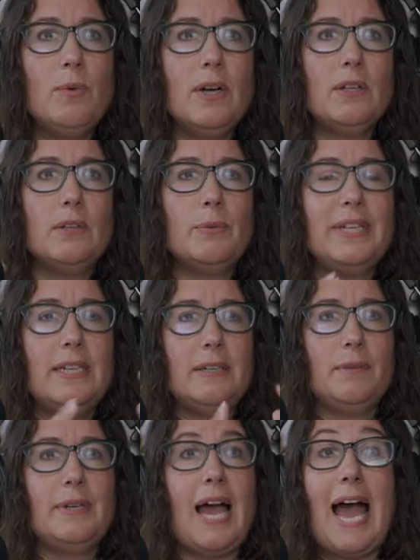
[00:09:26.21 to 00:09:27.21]
Well, we,
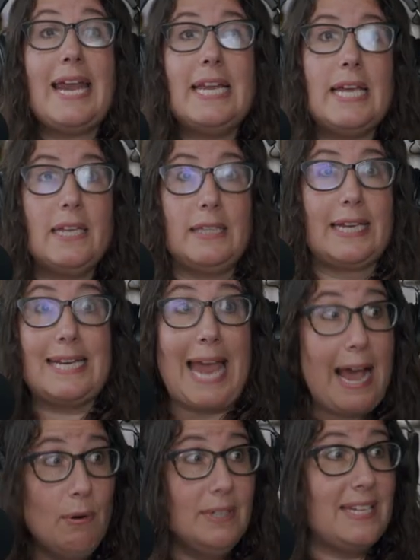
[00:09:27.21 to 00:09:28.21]
we I did, like
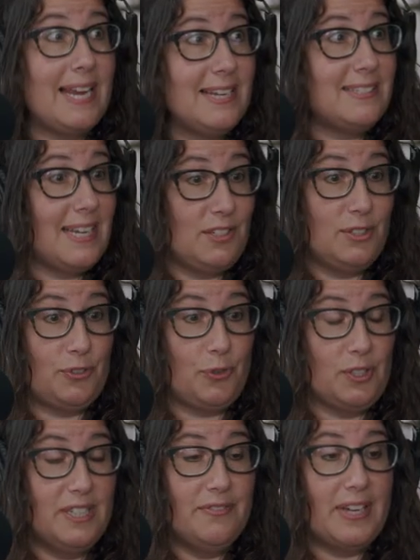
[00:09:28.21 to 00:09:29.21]
nowadays I do this for
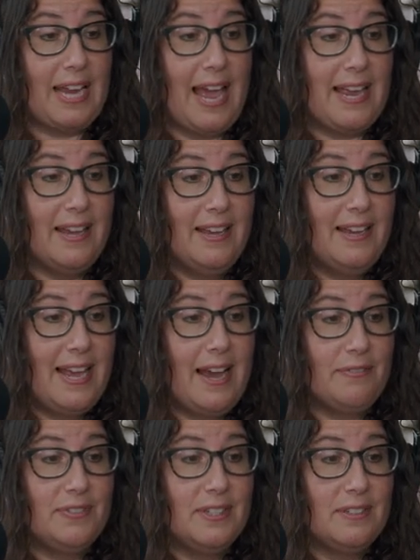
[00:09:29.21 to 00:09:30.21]
a living. I
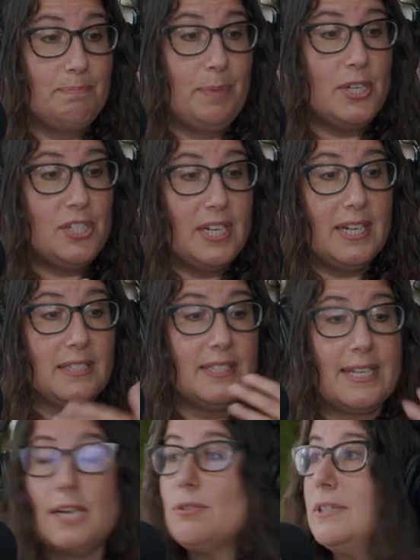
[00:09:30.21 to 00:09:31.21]
have the budgeting and
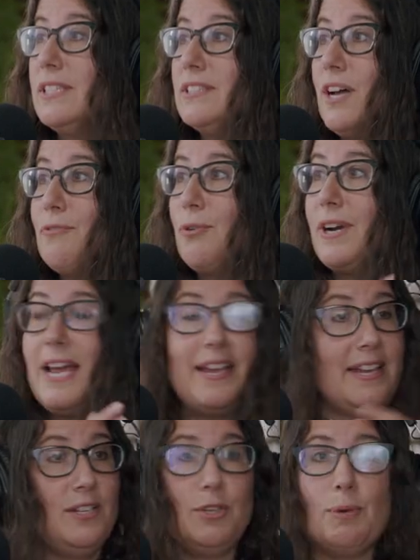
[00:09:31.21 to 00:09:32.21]
scheduling software, and I,
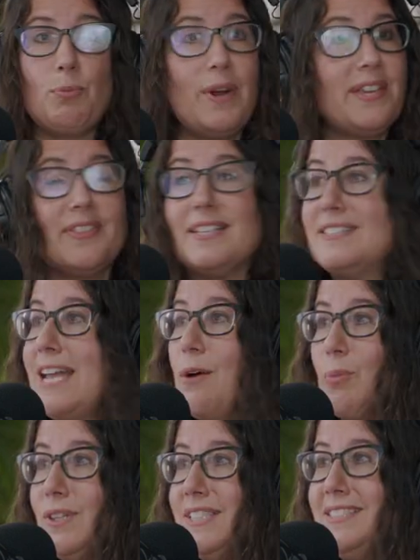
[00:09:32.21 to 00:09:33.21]
and you can break things
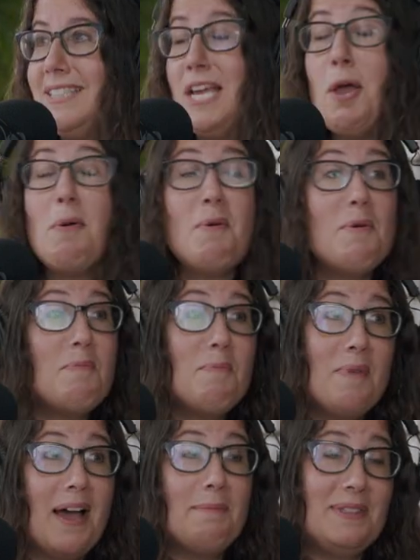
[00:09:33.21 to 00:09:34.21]
down real easy.
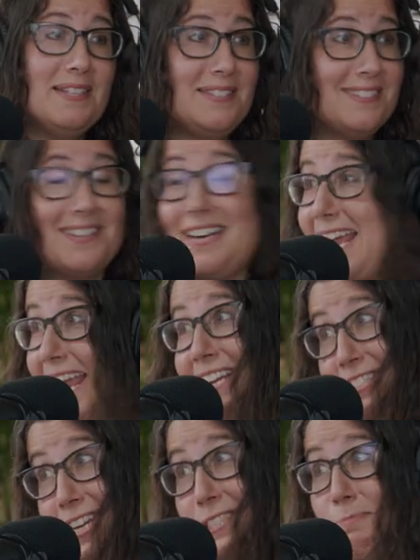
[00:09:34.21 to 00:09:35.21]
I mean, this is going to
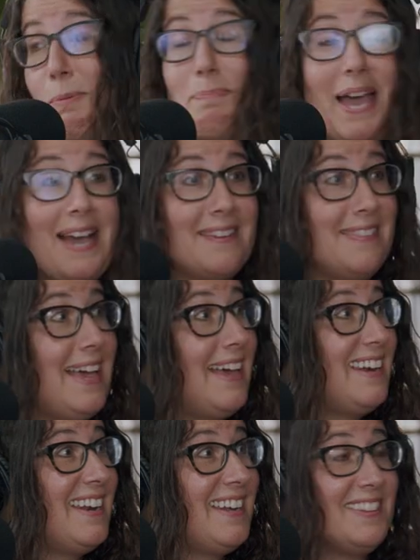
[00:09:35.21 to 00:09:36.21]
age us, but back
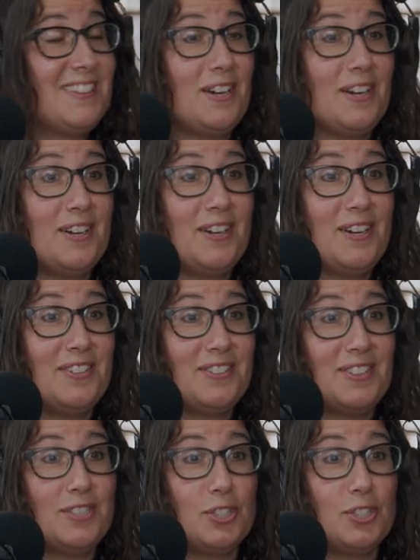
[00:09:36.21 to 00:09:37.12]
then the the